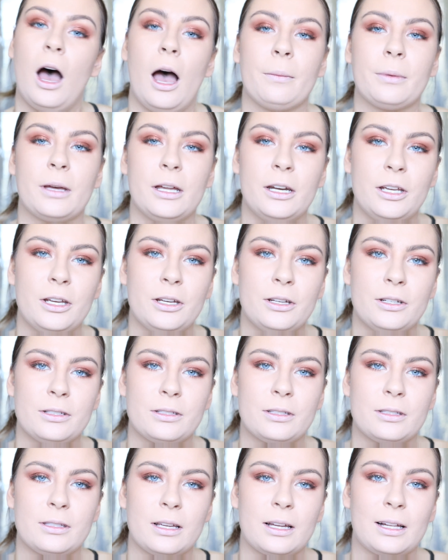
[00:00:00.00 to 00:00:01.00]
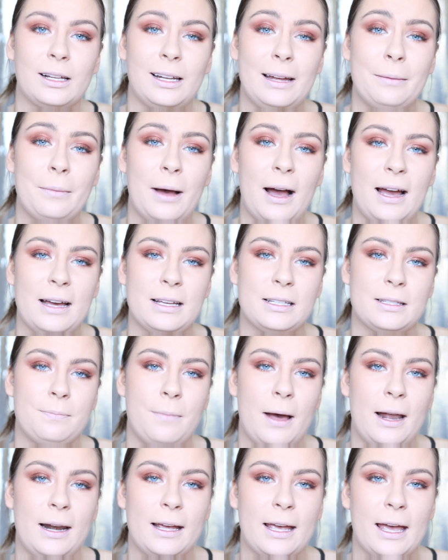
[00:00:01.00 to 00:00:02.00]
I'm going to use the Glameyes
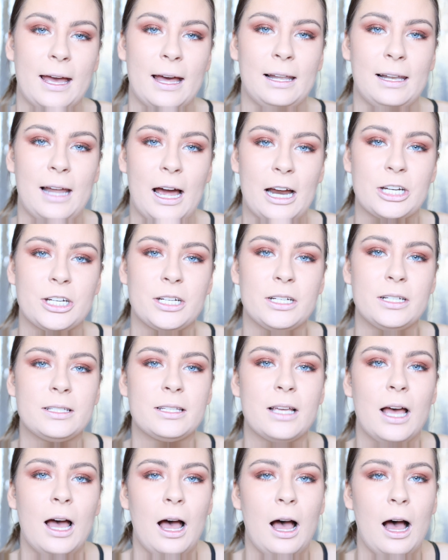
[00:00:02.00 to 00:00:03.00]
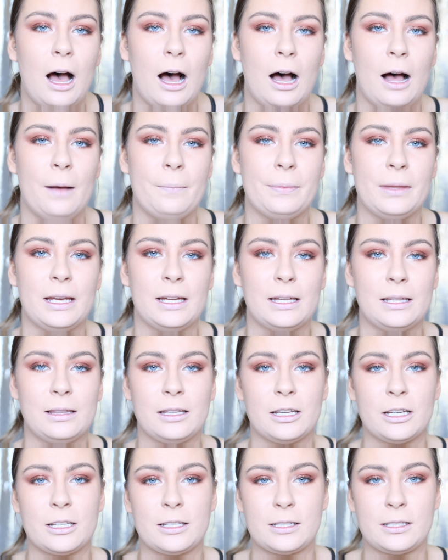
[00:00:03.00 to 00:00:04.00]
Manicare lashes
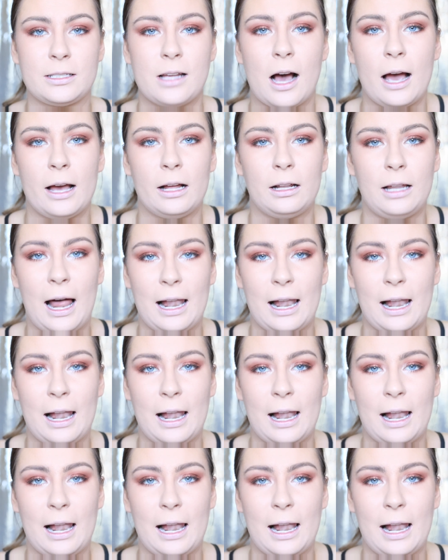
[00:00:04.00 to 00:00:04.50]
in the style